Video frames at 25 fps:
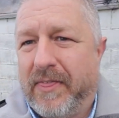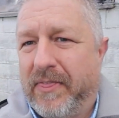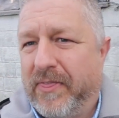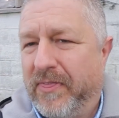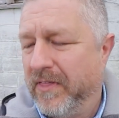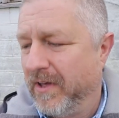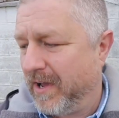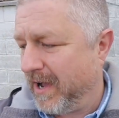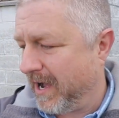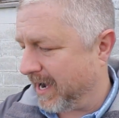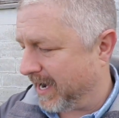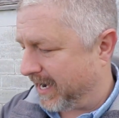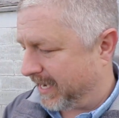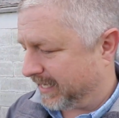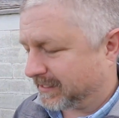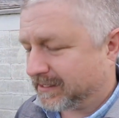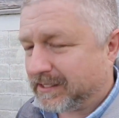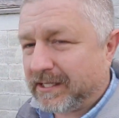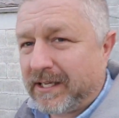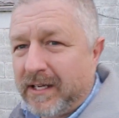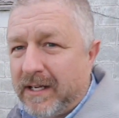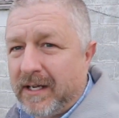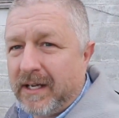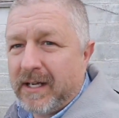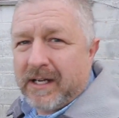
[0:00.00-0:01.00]

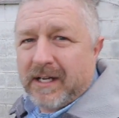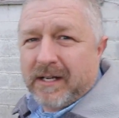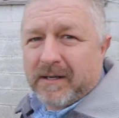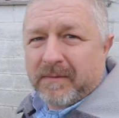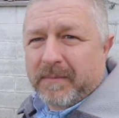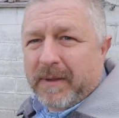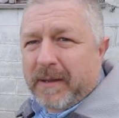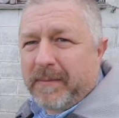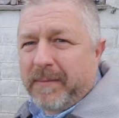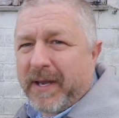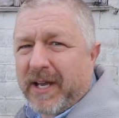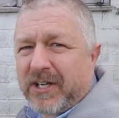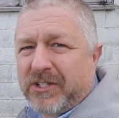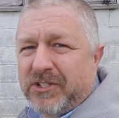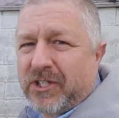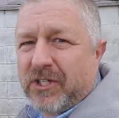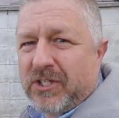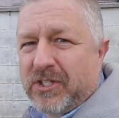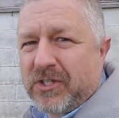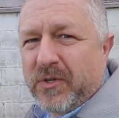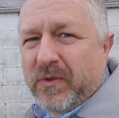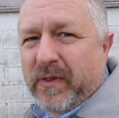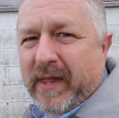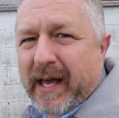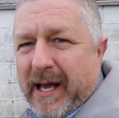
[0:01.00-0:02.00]
thought maybe I
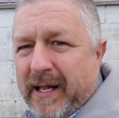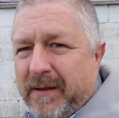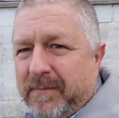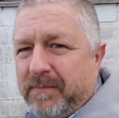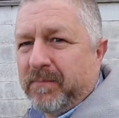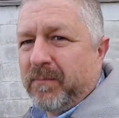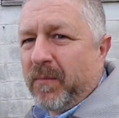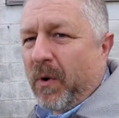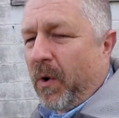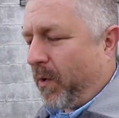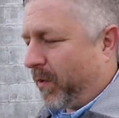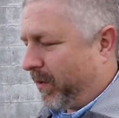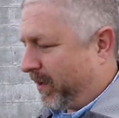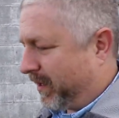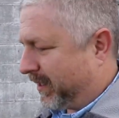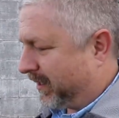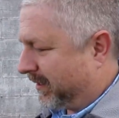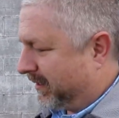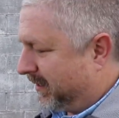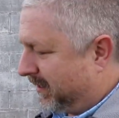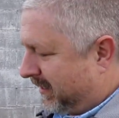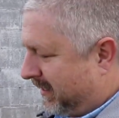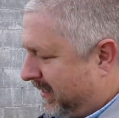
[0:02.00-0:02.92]
should do that more.